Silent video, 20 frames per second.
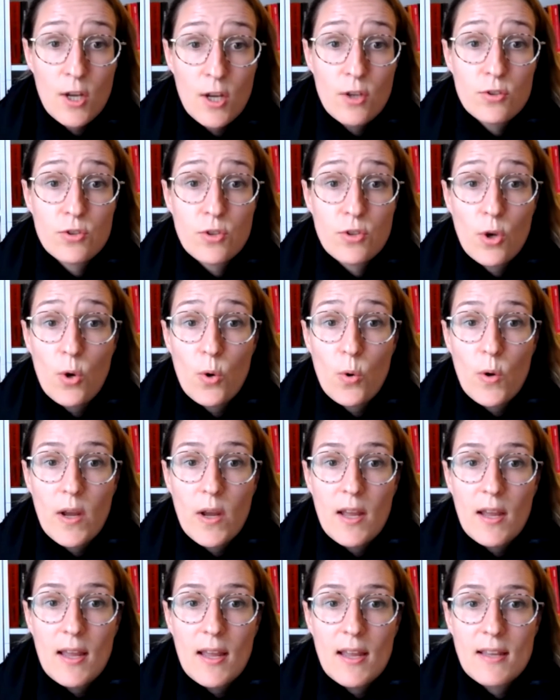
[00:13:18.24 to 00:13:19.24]
So
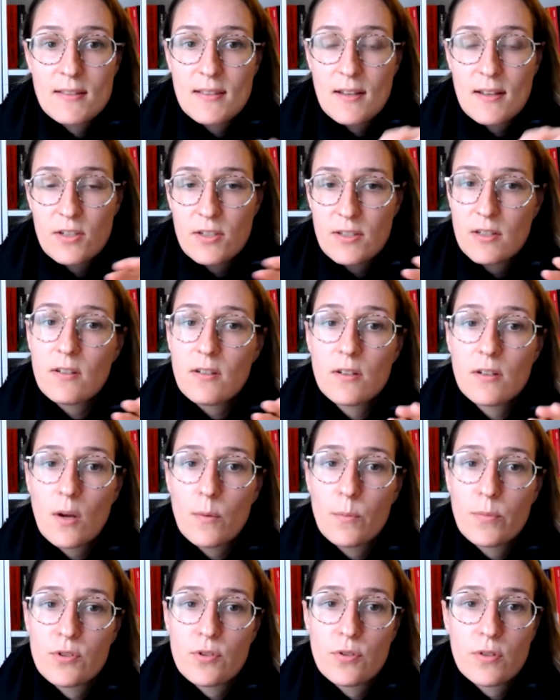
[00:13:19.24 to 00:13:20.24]
is there still an
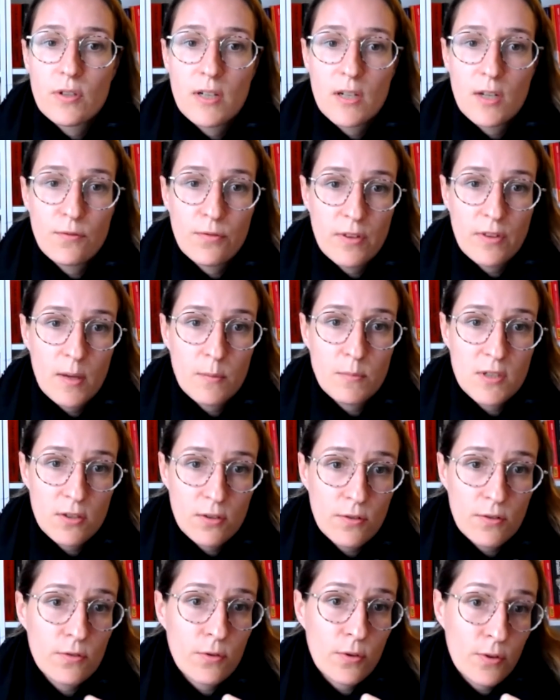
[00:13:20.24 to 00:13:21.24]
opportunity for them to
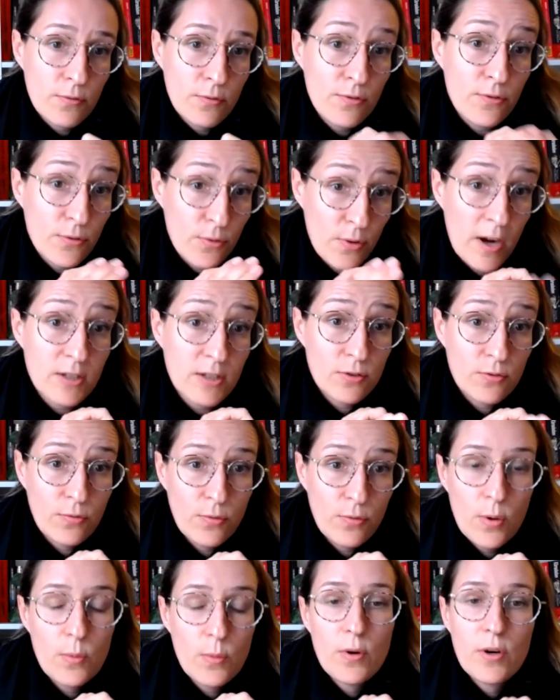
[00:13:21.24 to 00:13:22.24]
sort of thrust
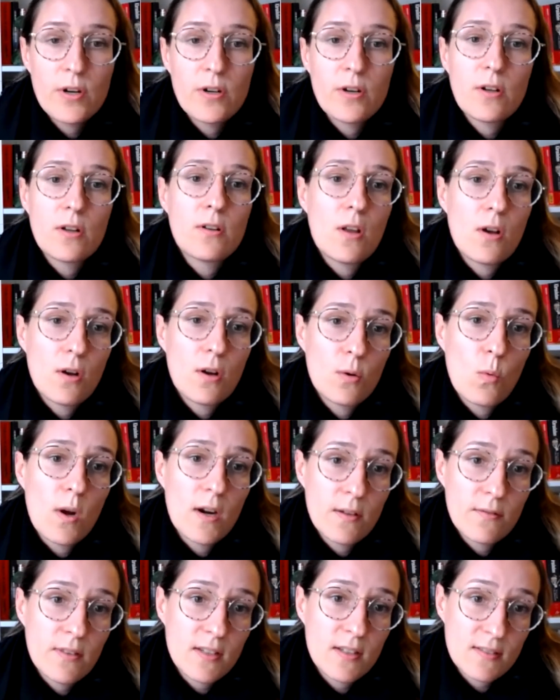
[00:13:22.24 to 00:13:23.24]
forward along one
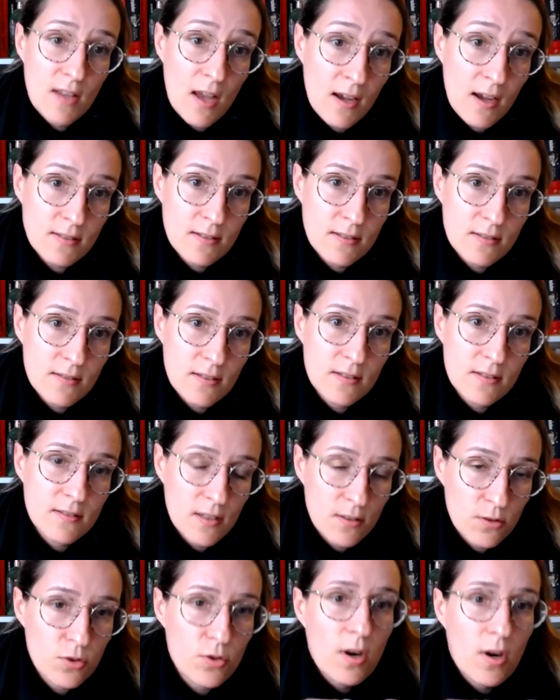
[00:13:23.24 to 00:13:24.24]
of these axes
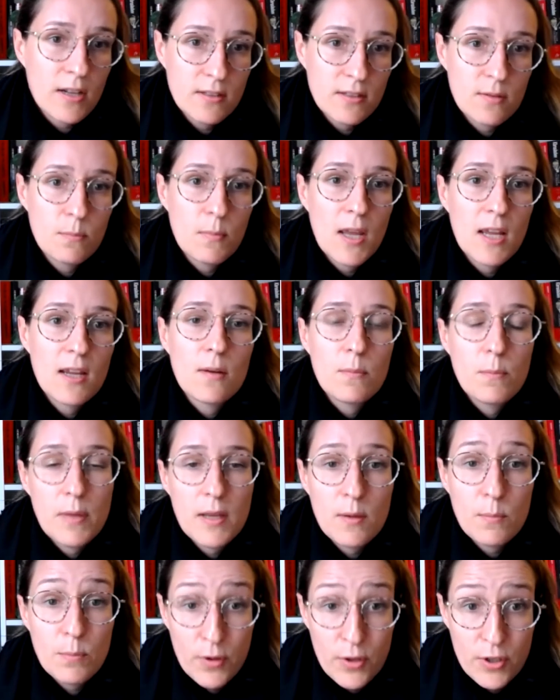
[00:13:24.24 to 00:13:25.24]
and try to make a big
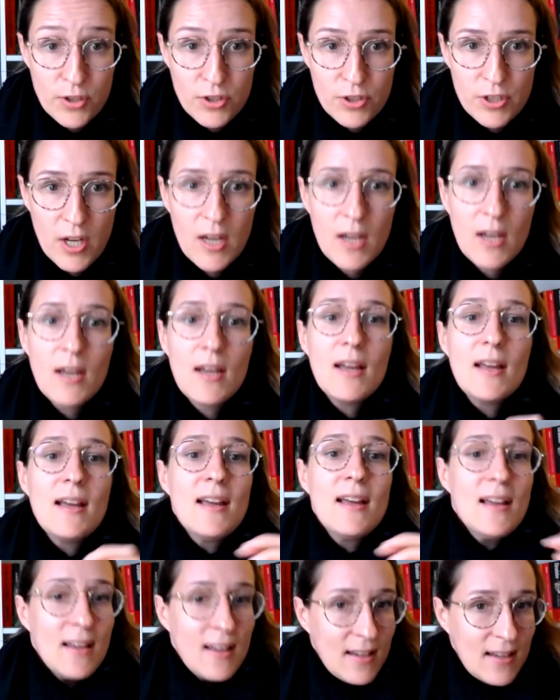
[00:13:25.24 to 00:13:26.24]
push?
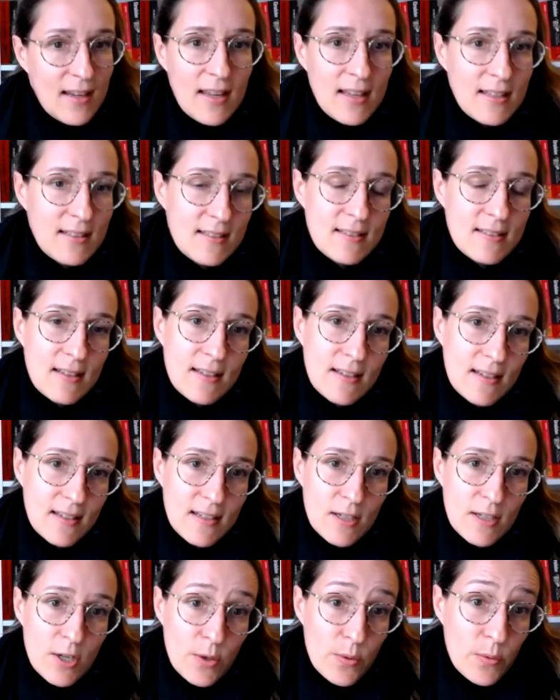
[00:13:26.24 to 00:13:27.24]
It's a,
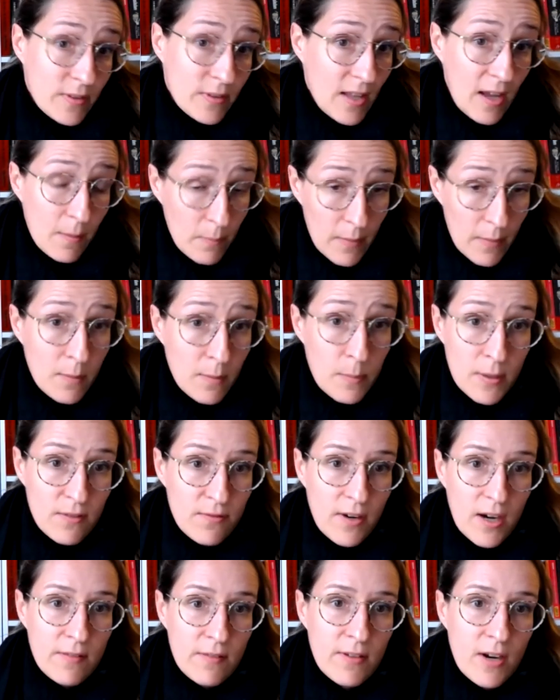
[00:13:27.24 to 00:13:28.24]
you know, that might be
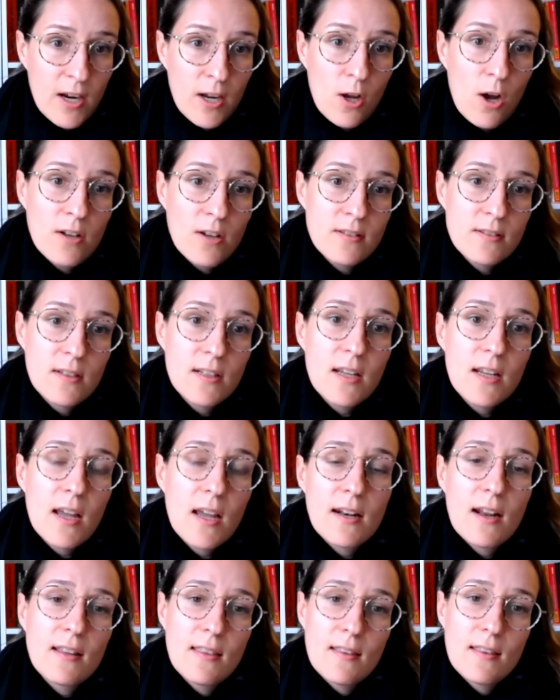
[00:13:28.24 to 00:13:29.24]
very, very costly.
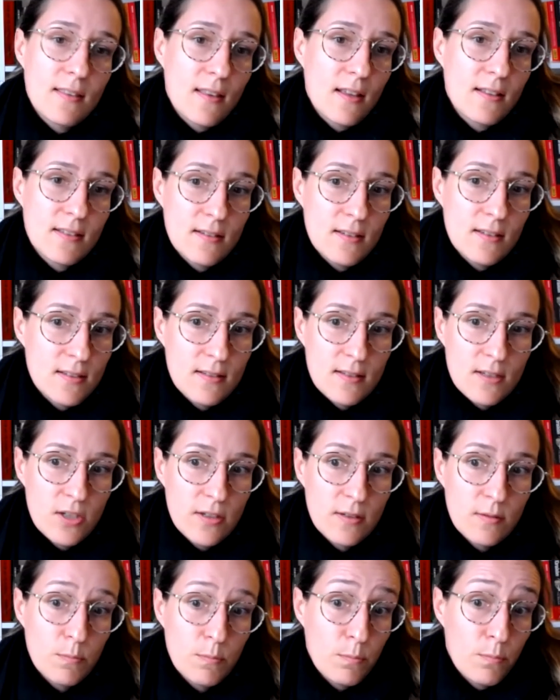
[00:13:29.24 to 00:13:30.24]
And I think that's a
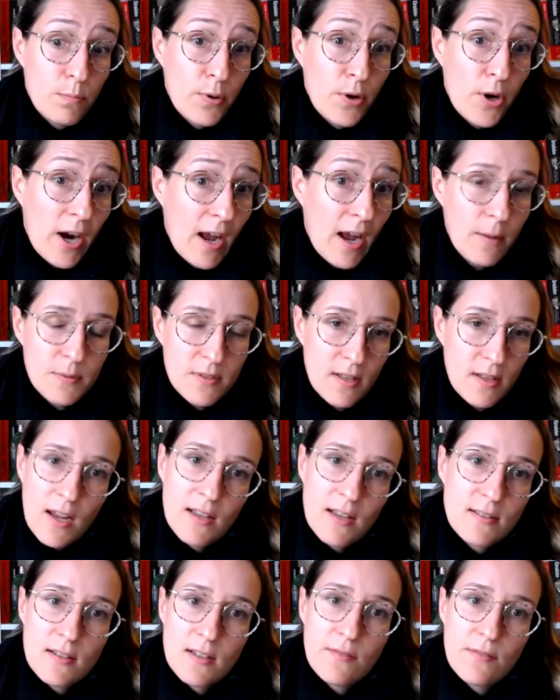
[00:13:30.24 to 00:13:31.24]
decision perhaps that
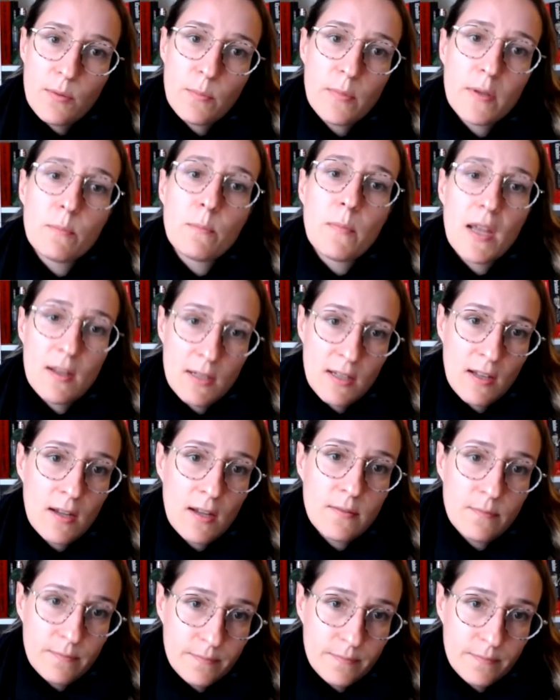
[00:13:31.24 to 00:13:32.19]
hasn't even been made yet.